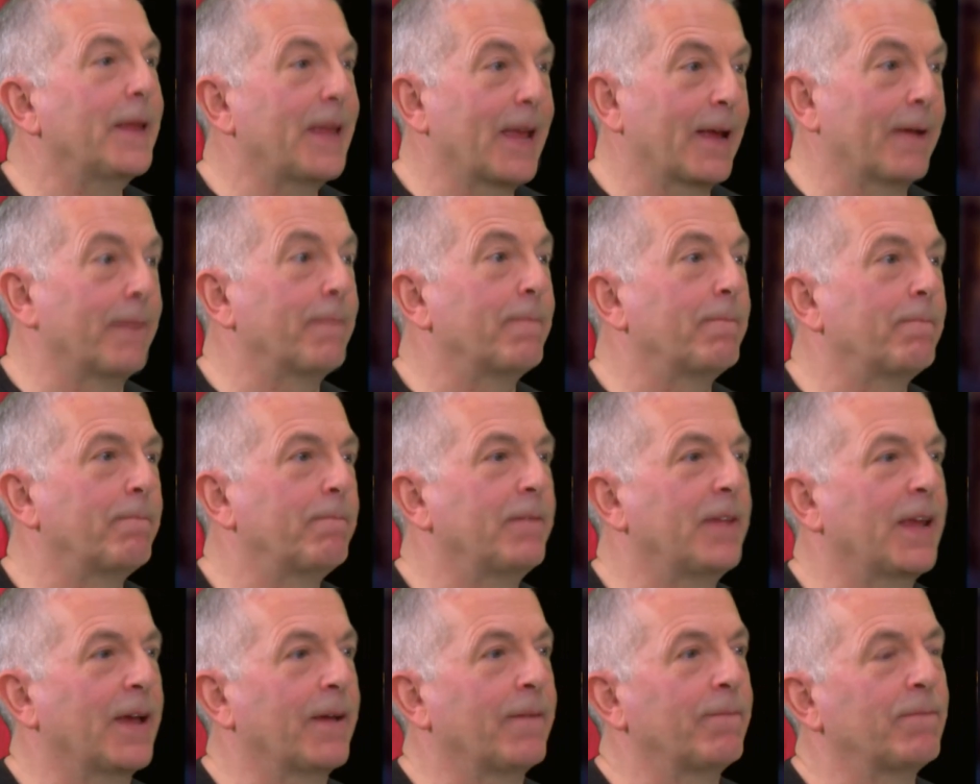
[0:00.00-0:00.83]
Yeah.
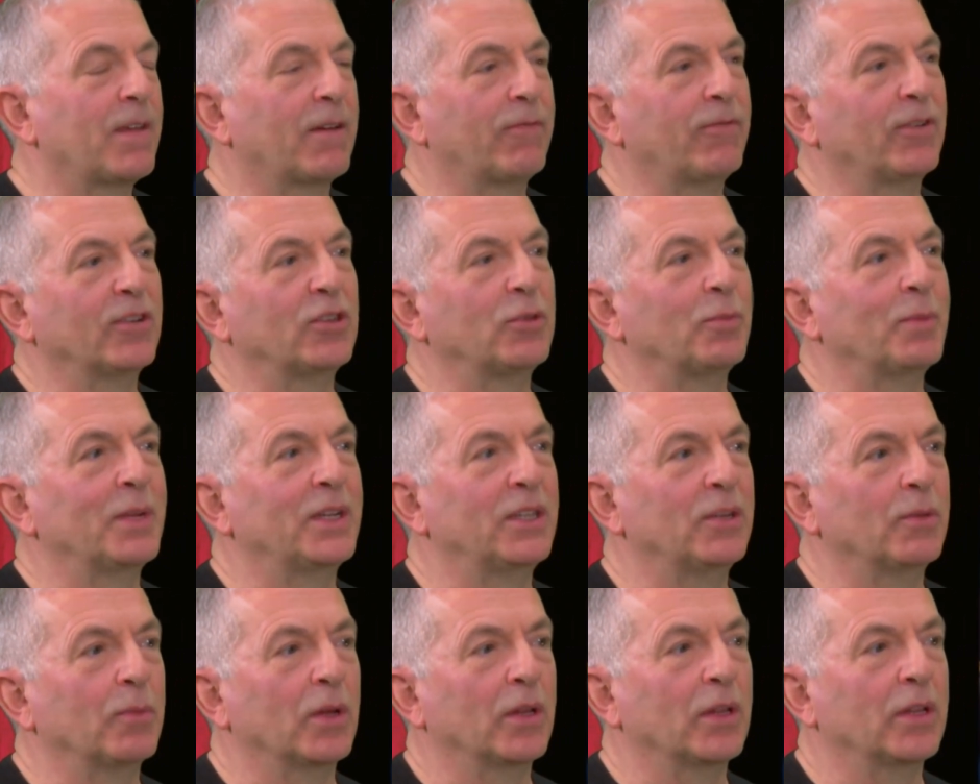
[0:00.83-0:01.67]
I first
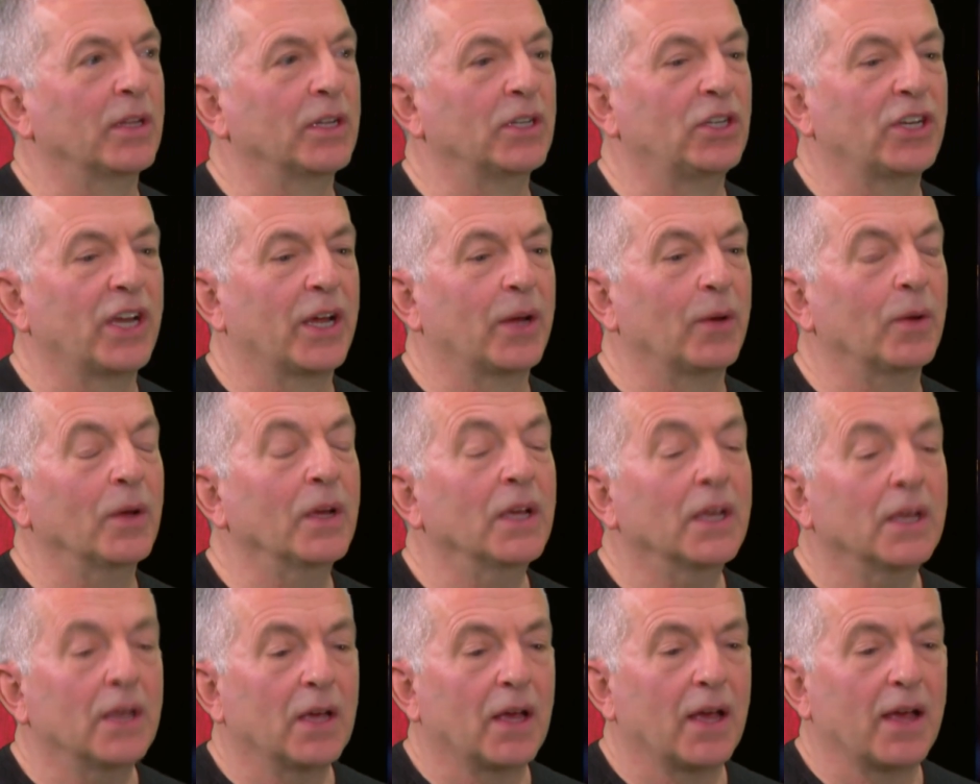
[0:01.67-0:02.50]
met him on the show,
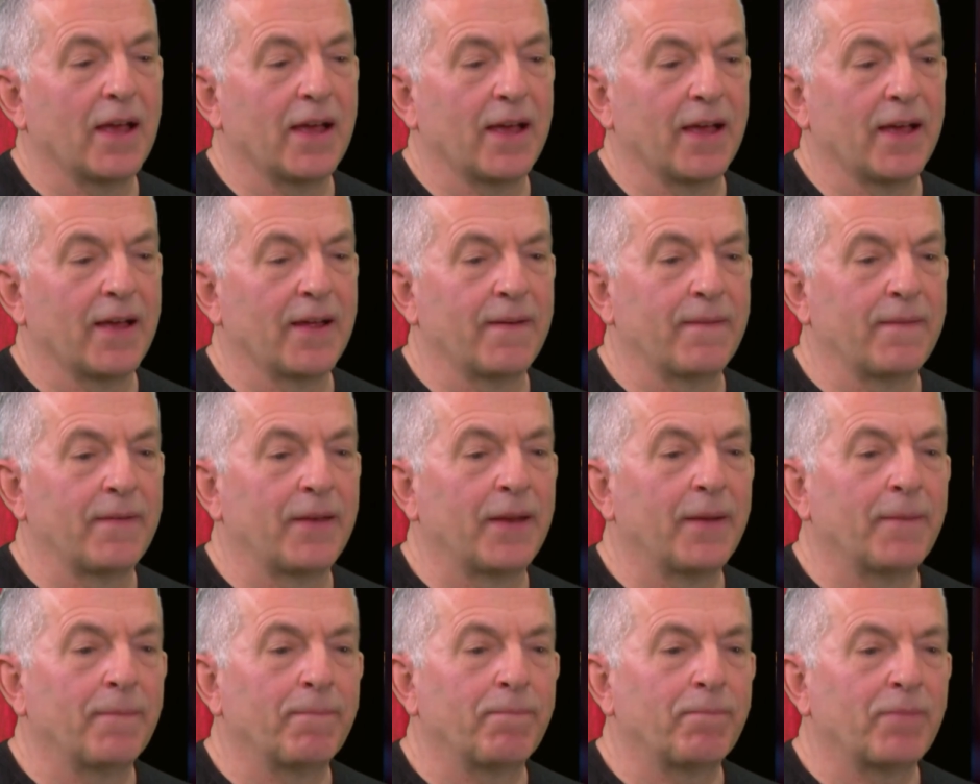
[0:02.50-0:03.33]
and
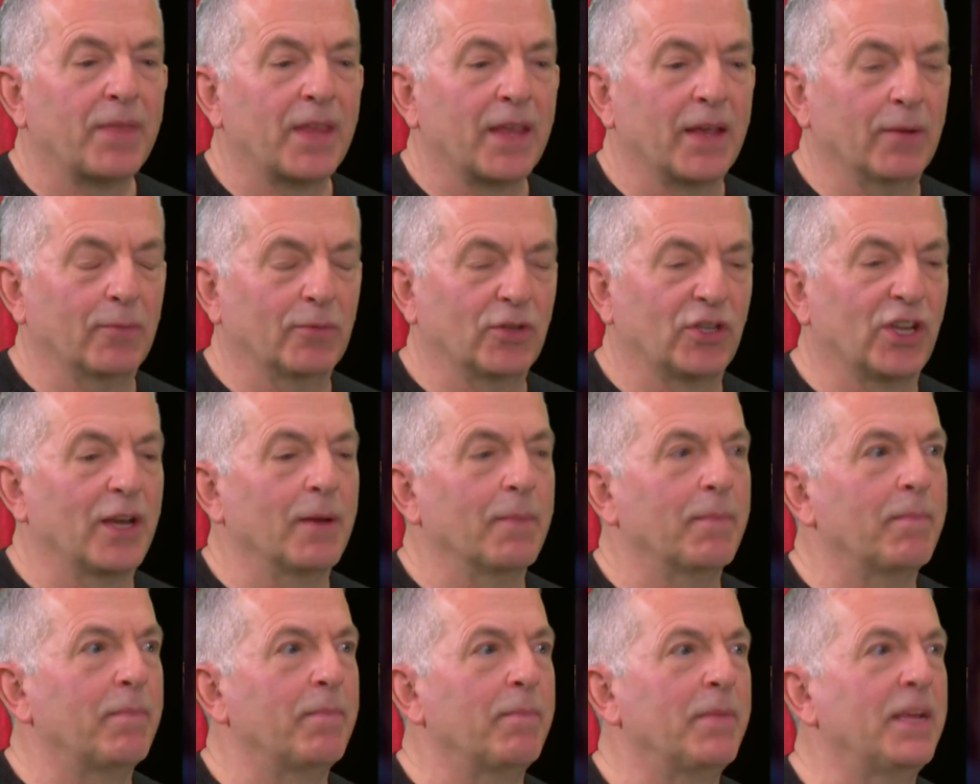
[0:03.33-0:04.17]
it was in
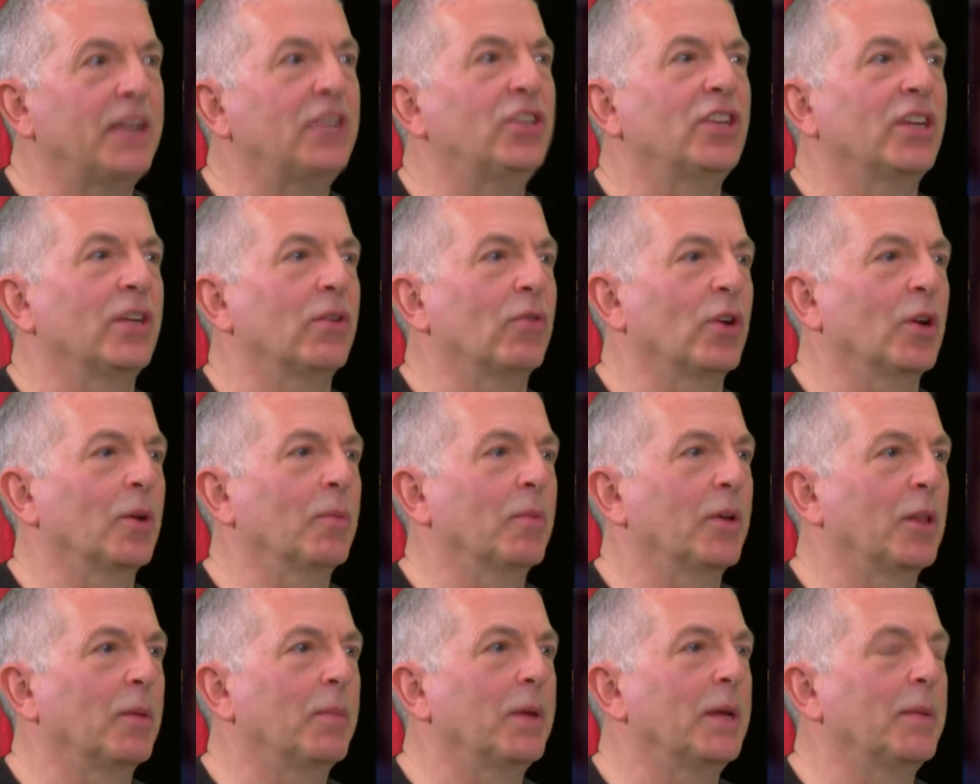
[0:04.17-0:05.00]
a meeting
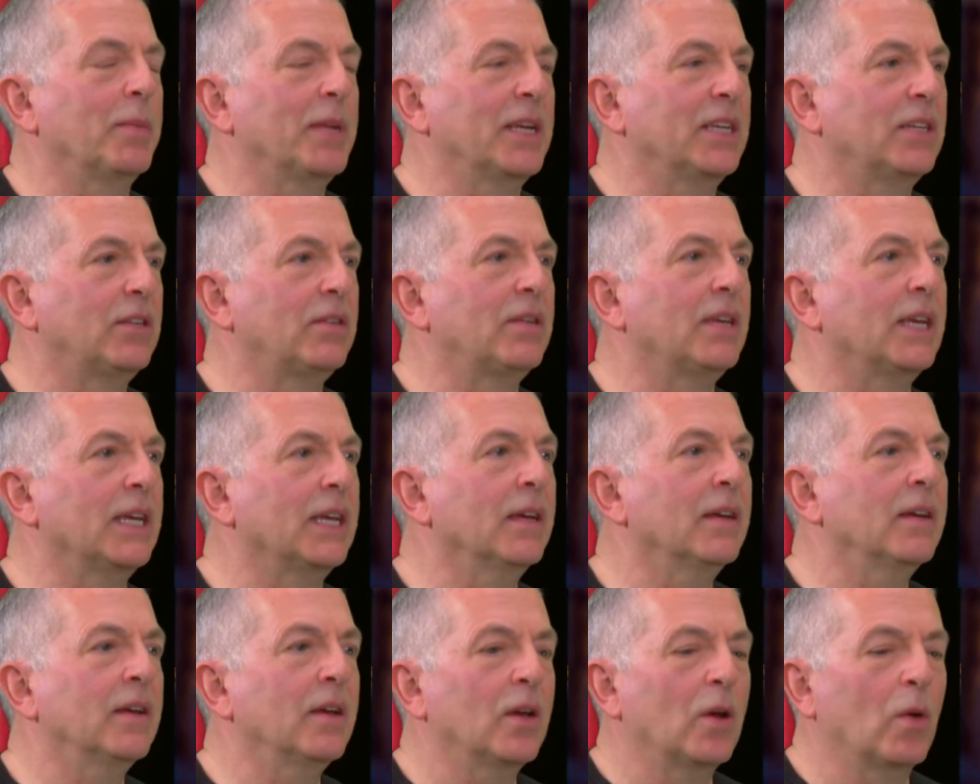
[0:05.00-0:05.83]
room at the BBC
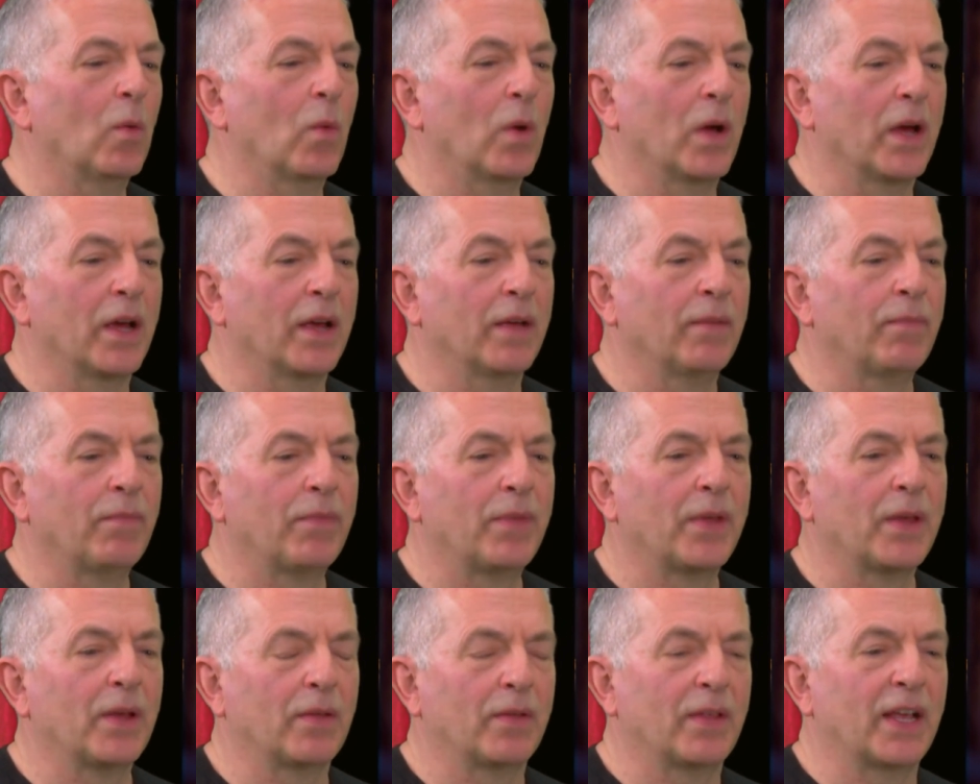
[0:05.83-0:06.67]
where
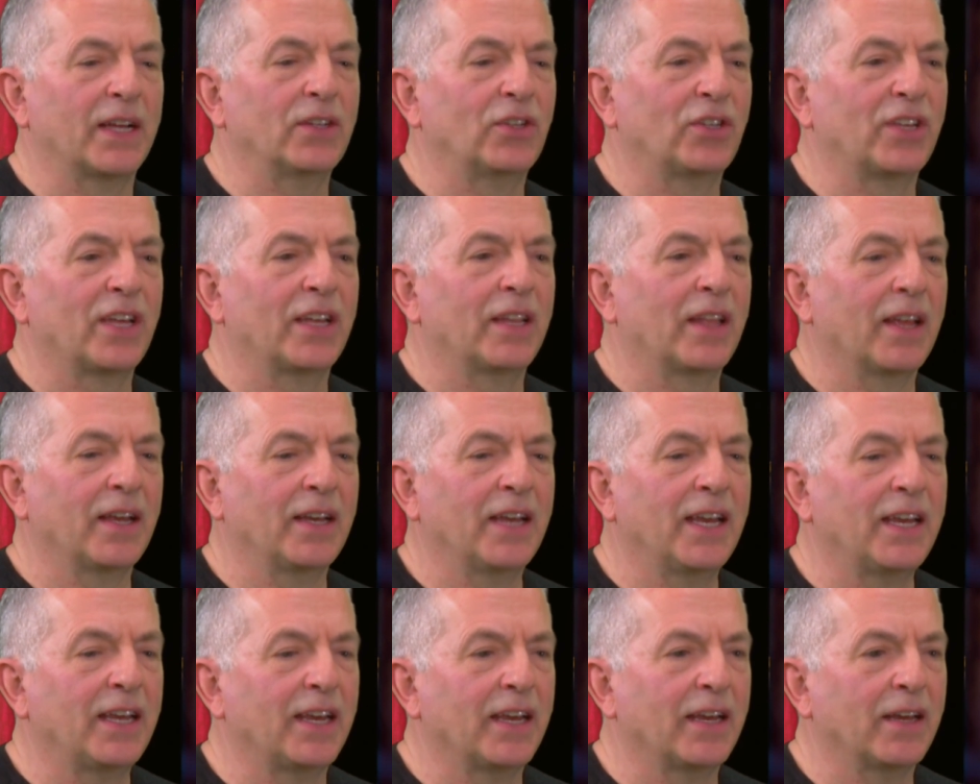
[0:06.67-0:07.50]
they said they
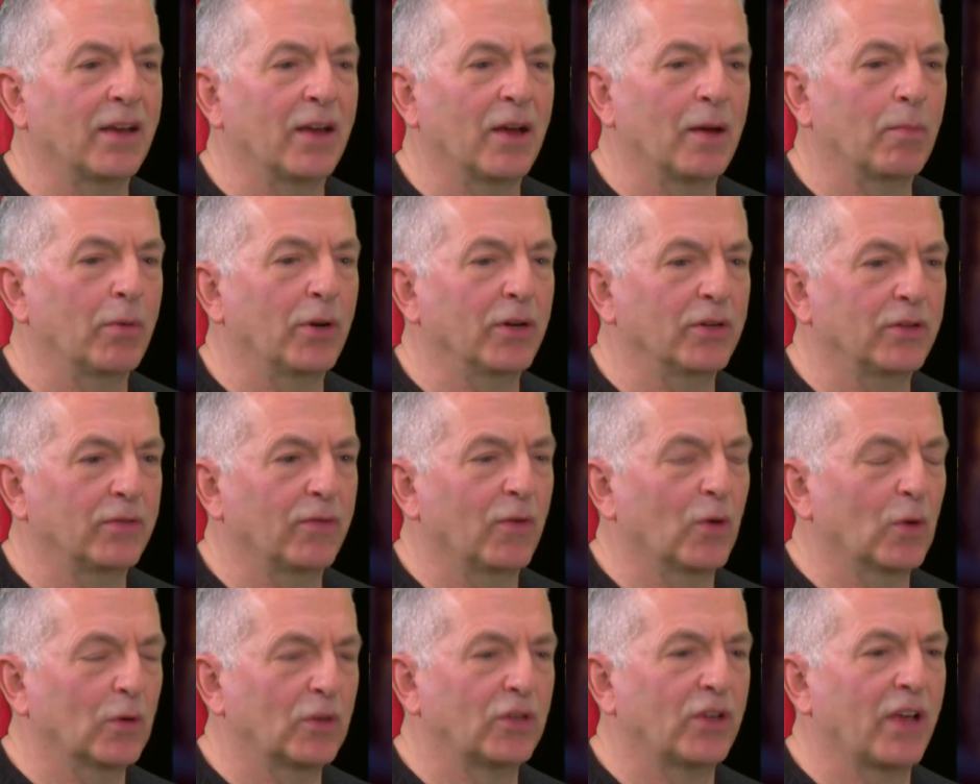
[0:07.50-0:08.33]
needed Bruce
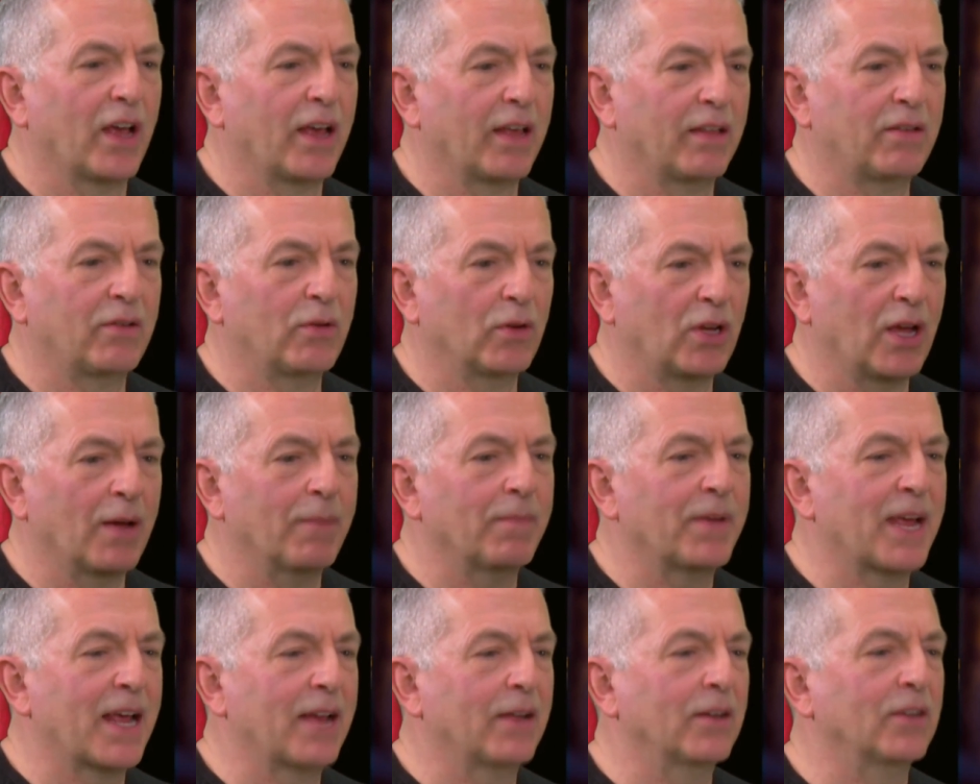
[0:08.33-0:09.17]
Forsyth to
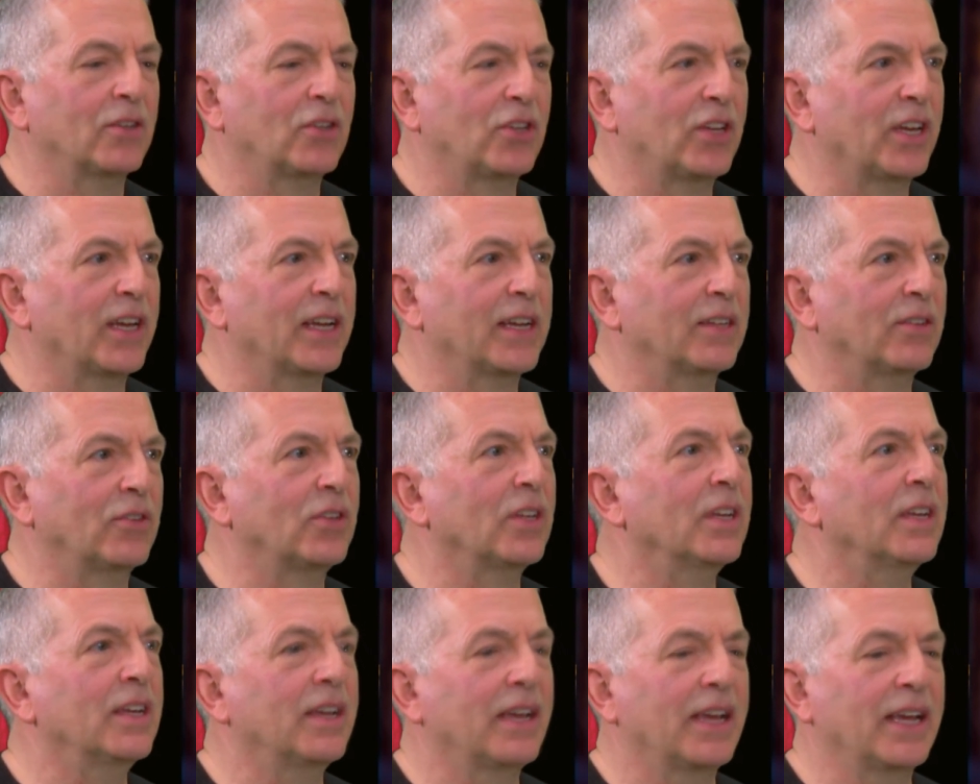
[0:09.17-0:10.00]
come down the
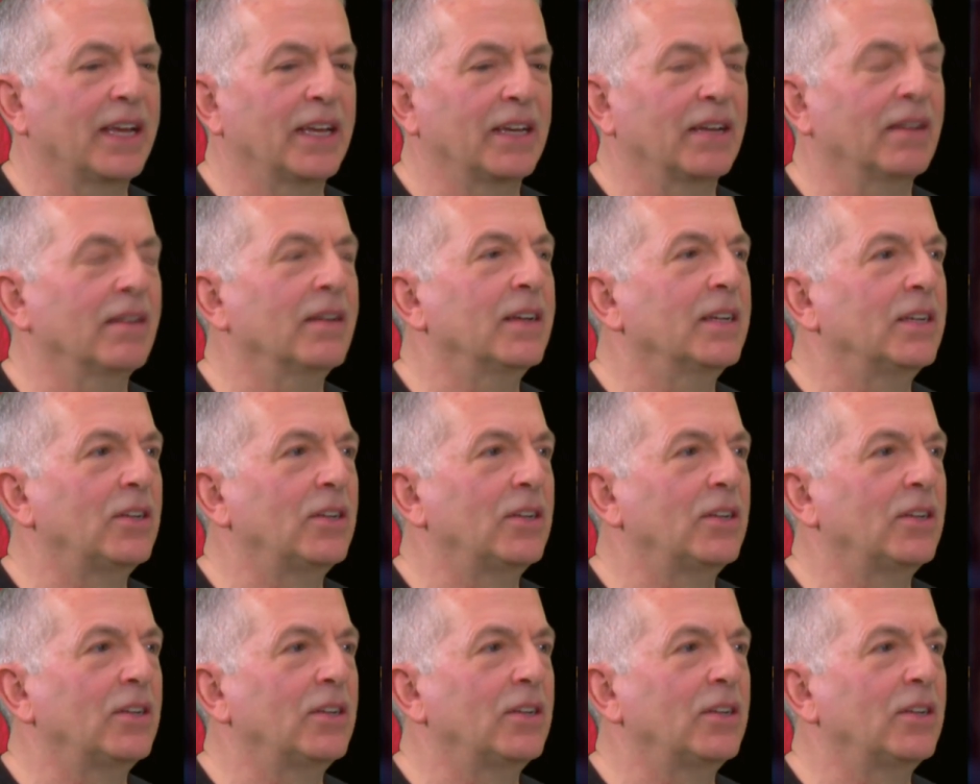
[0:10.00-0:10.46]
stairs in